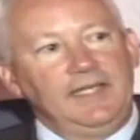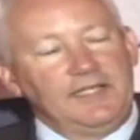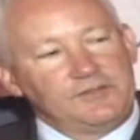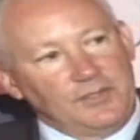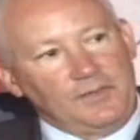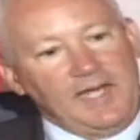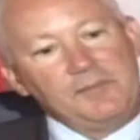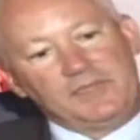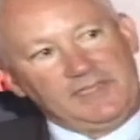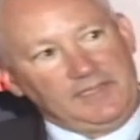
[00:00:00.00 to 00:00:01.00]
So I
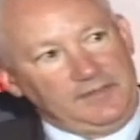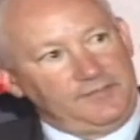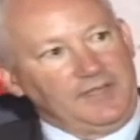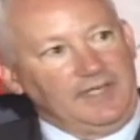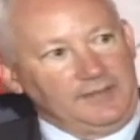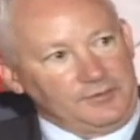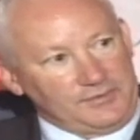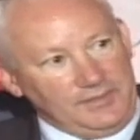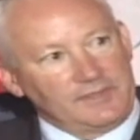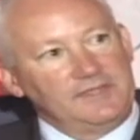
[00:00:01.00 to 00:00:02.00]
believe there's
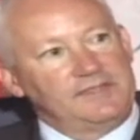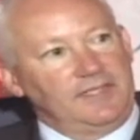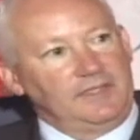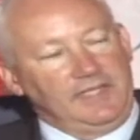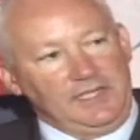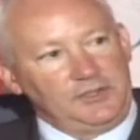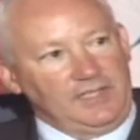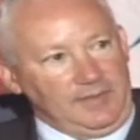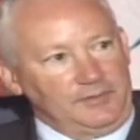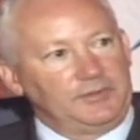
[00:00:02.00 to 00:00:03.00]
still consolidation
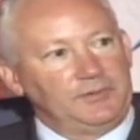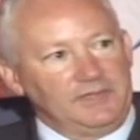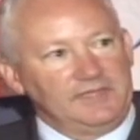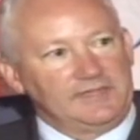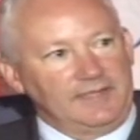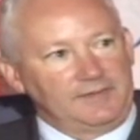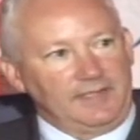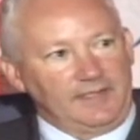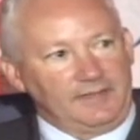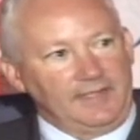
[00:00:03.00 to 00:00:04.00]
opportunities out
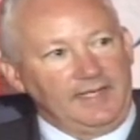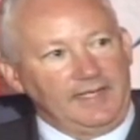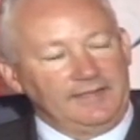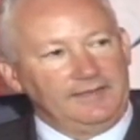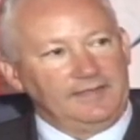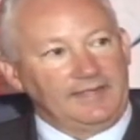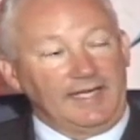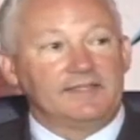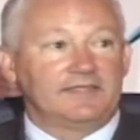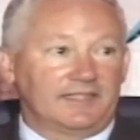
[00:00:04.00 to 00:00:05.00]
there, and
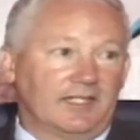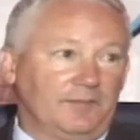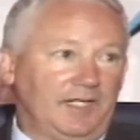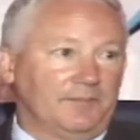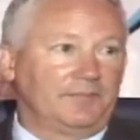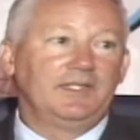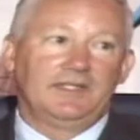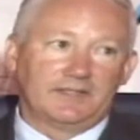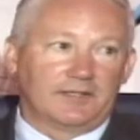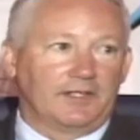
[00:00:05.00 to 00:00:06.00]
as they come up,
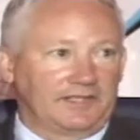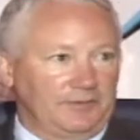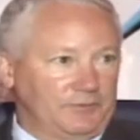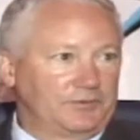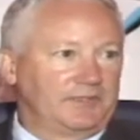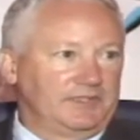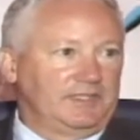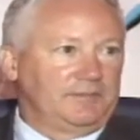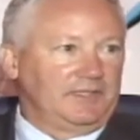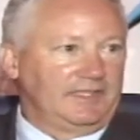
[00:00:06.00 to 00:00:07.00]
Guardian will certainly
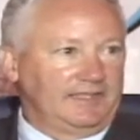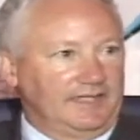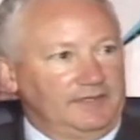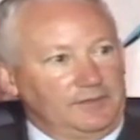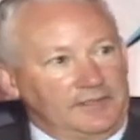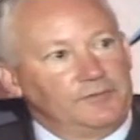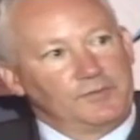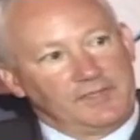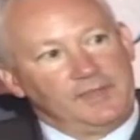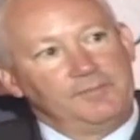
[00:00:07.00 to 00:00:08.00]
be looking
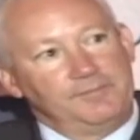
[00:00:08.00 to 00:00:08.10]
for them.